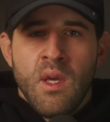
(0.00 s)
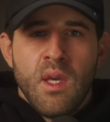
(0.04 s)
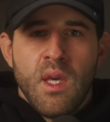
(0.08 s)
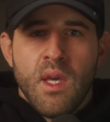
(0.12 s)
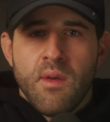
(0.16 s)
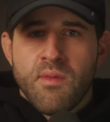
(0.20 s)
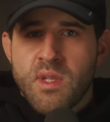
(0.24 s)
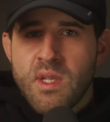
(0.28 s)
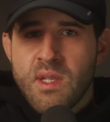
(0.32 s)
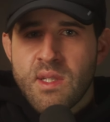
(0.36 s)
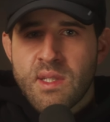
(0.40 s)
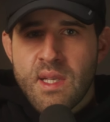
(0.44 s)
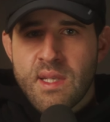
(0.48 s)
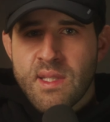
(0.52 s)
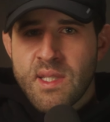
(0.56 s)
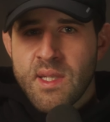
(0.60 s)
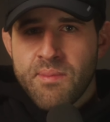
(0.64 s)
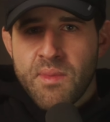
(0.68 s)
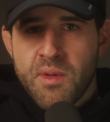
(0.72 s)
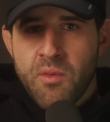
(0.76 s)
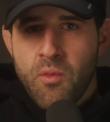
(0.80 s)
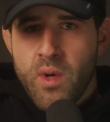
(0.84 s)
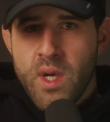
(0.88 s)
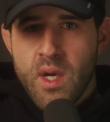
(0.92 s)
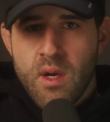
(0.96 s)
If she says
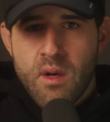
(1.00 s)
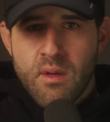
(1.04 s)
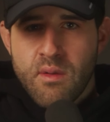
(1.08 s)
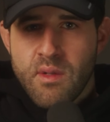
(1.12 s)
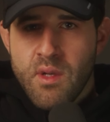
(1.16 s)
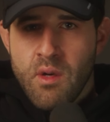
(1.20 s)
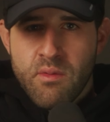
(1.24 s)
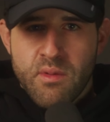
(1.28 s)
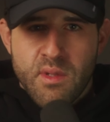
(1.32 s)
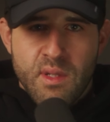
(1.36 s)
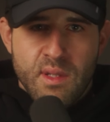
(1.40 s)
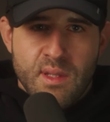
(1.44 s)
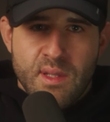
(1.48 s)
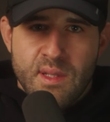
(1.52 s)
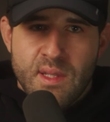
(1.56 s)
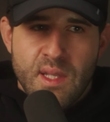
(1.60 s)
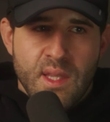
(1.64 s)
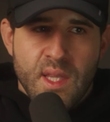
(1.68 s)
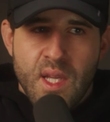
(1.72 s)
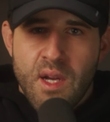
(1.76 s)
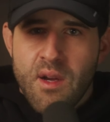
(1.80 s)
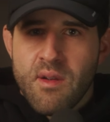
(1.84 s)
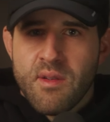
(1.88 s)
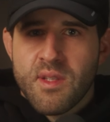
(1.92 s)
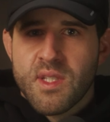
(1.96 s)
something weird, don't just sit
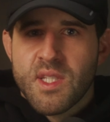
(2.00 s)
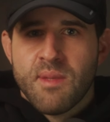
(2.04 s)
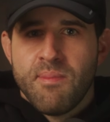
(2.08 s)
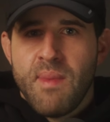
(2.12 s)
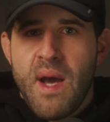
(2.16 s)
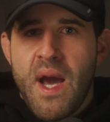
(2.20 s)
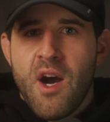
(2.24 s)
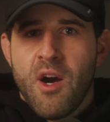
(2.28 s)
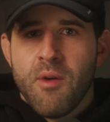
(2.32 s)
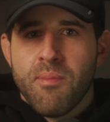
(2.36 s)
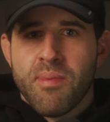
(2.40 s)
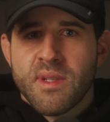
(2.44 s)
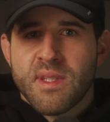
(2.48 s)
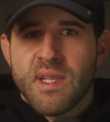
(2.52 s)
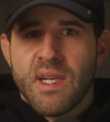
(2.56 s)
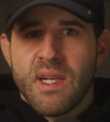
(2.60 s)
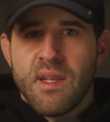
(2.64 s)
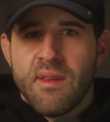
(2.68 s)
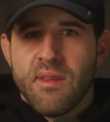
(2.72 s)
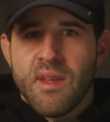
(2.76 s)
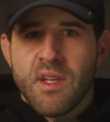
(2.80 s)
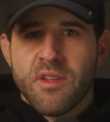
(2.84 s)
there and smile pretending